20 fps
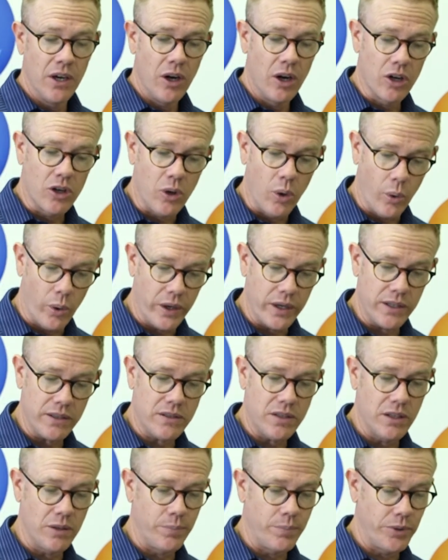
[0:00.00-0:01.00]
According
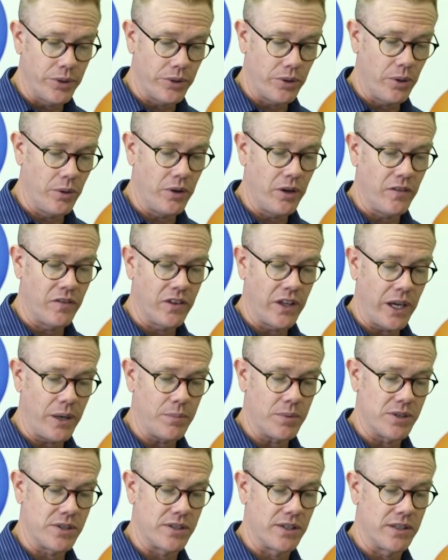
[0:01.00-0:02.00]
to the Bureau of
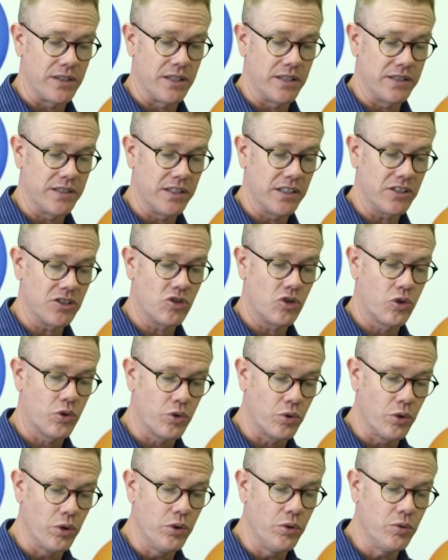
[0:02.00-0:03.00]
Labor Statistics,
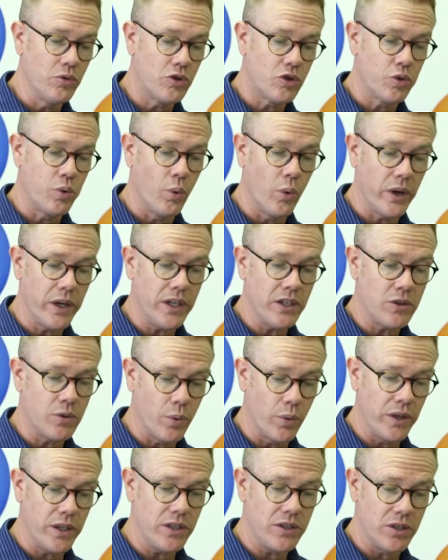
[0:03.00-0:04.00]
through
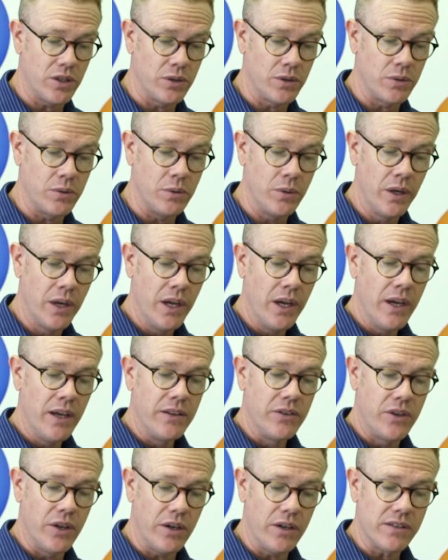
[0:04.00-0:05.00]
2022,
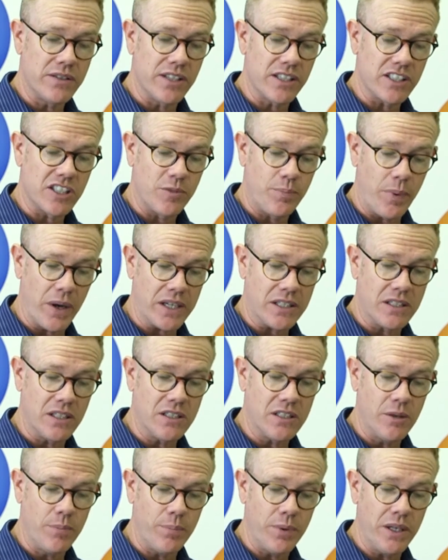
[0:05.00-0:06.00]
there is
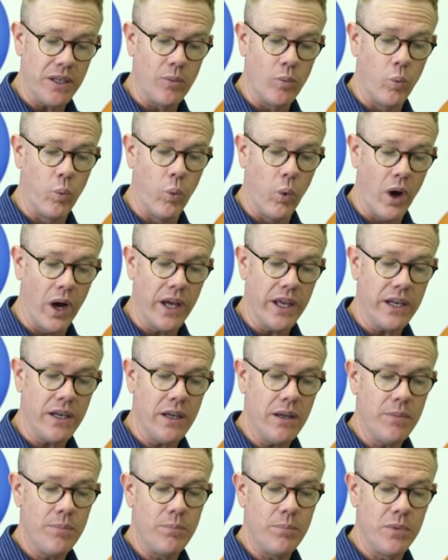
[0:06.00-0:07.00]
expected to be
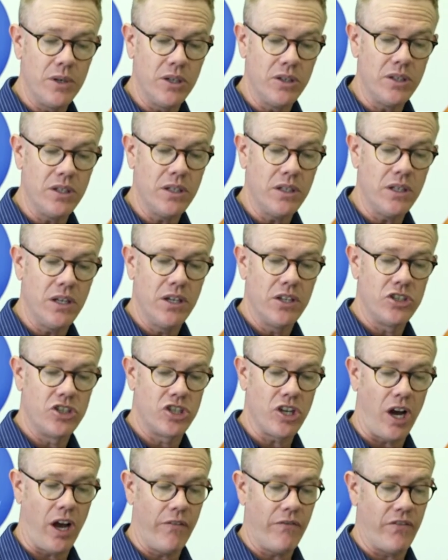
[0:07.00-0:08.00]
1 million
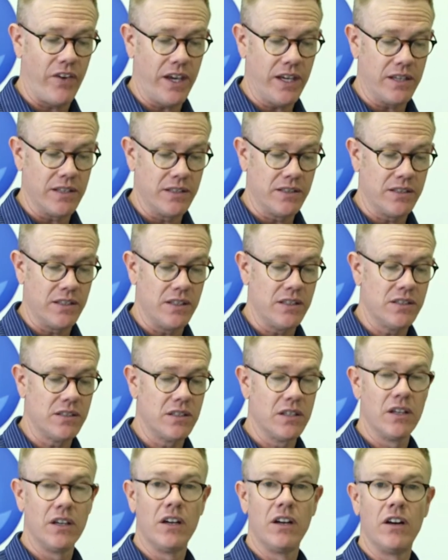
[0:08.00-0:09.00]
job vacancies
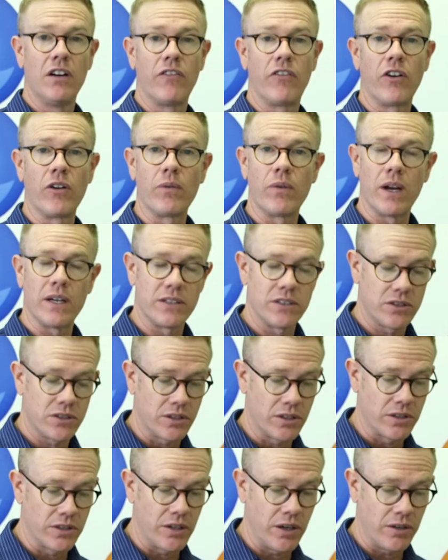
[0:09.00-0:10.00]
for
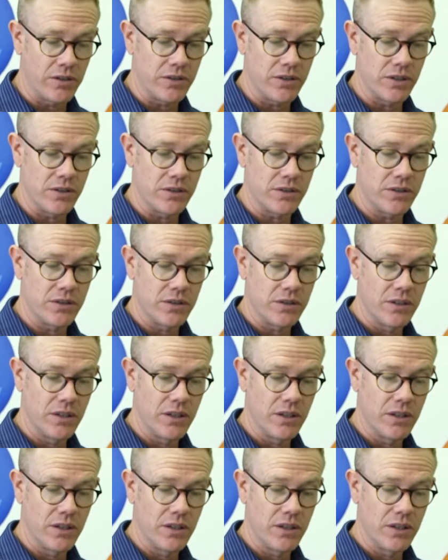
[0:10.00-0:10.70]
registered nurses.